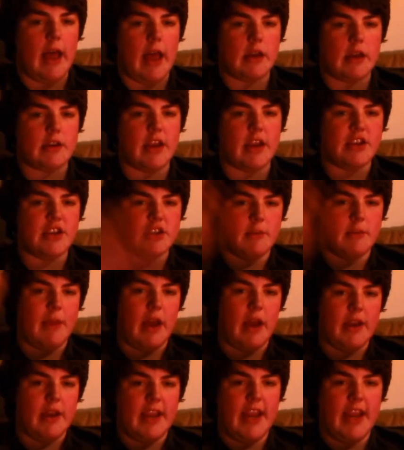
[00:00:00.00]
annotation
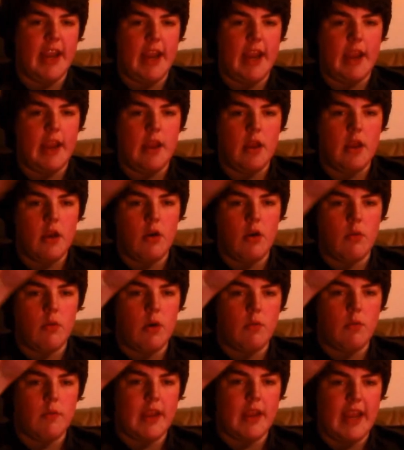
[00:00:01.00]
about here, or
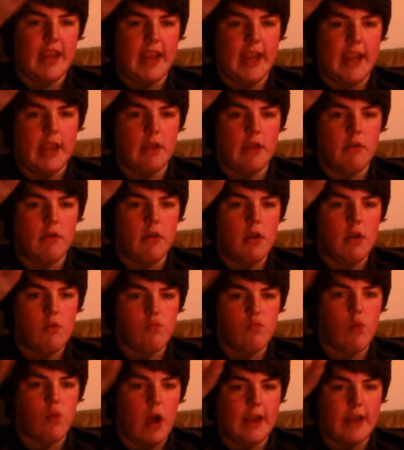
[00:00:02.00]
well here,
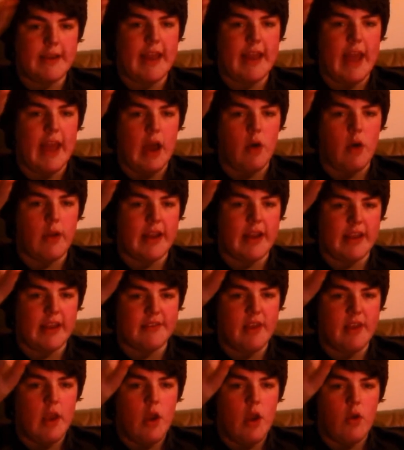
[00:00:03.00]
right now it
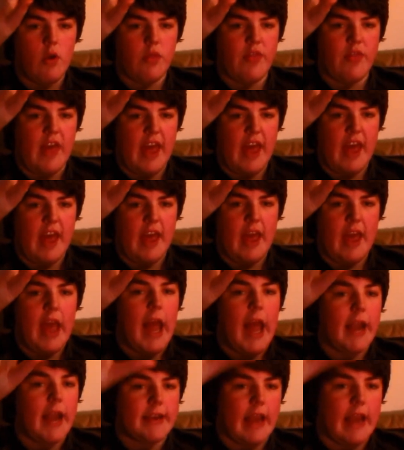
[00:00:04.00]
is there,
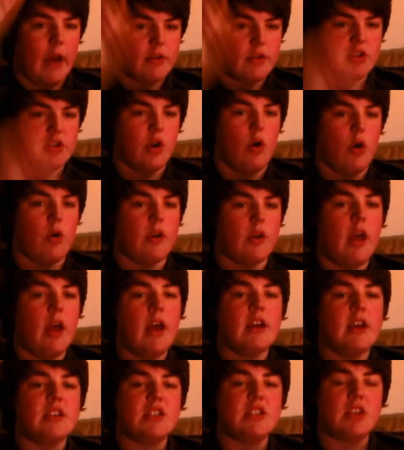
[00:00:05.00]
and now it's gone.
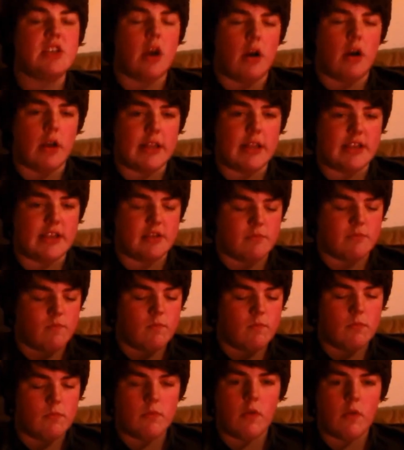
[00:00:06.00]
So I just
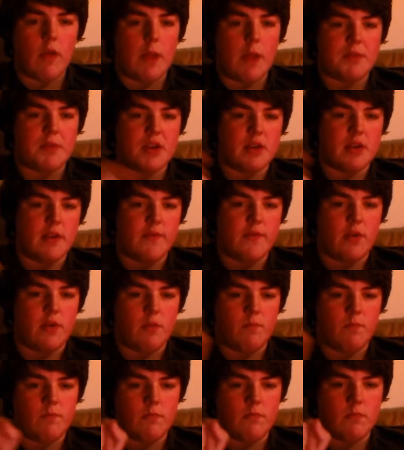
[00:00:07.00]
grabbed it. If
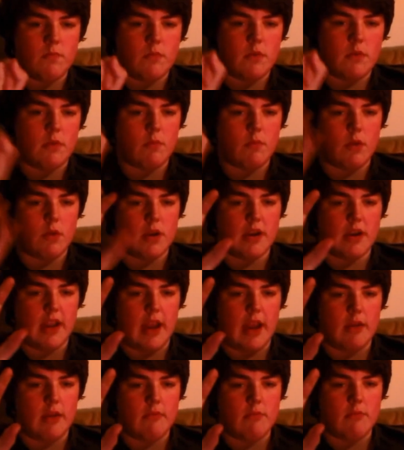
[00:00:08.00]
you want it
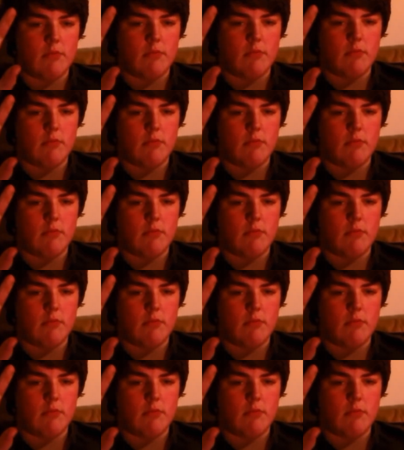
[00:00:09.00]
again,